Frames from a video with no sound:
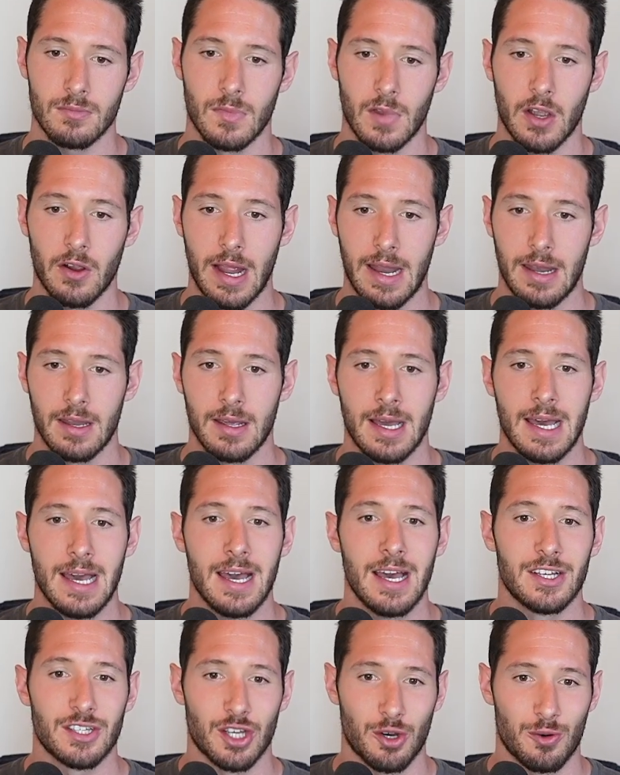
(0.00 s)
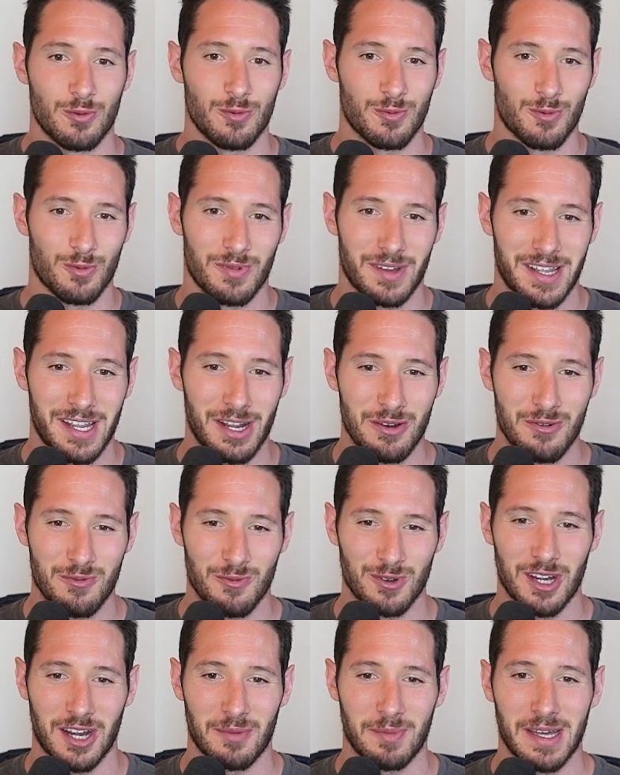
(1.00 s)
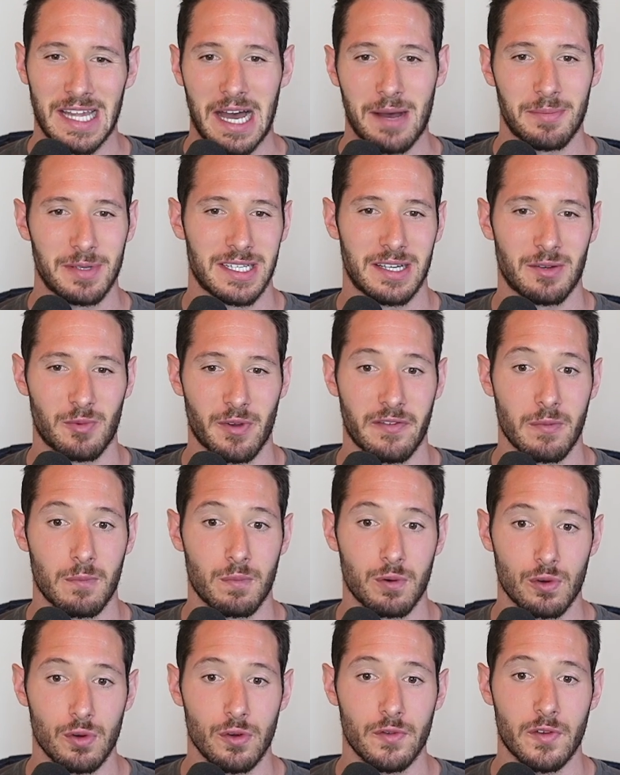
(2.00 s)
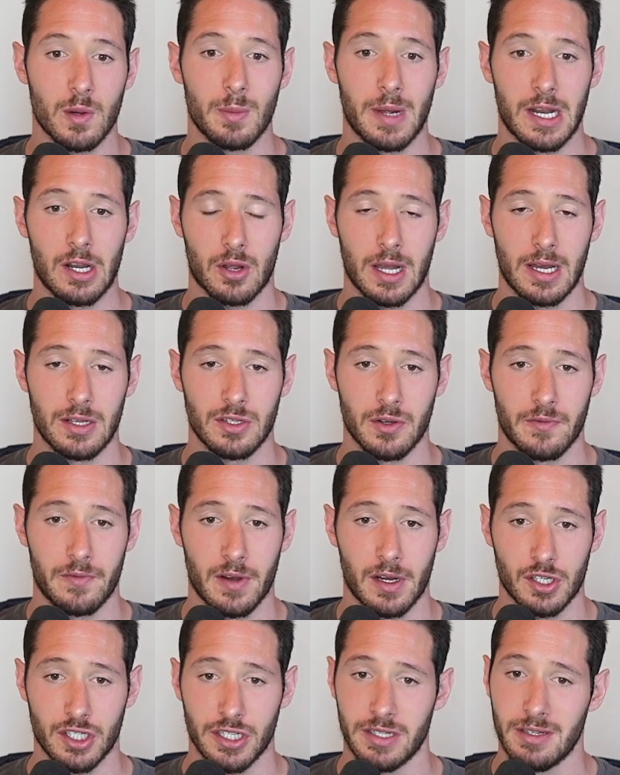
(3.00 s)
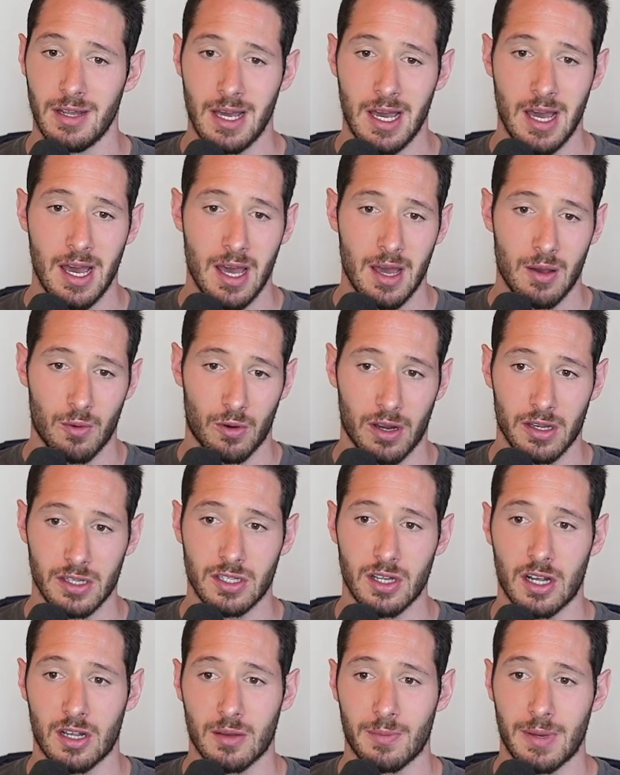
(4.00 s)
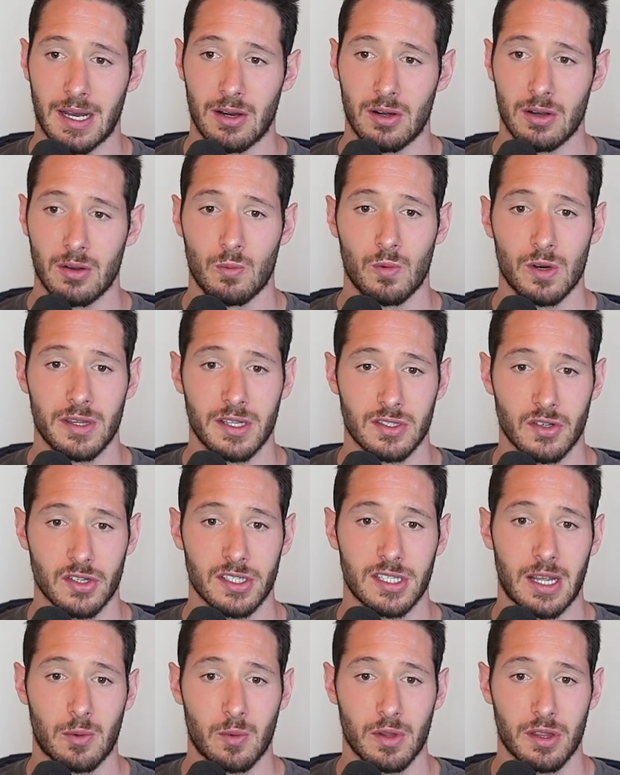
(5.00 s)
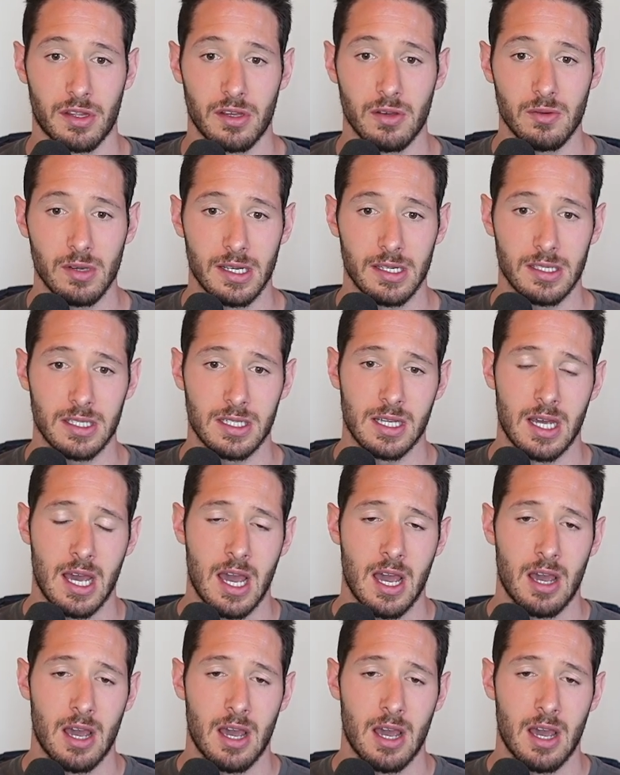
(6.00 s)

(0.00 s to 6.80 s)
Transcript: All right. So here we're talking about the opposite. We've improved our mitochondrial function. We're going to talk about what this looks like with units,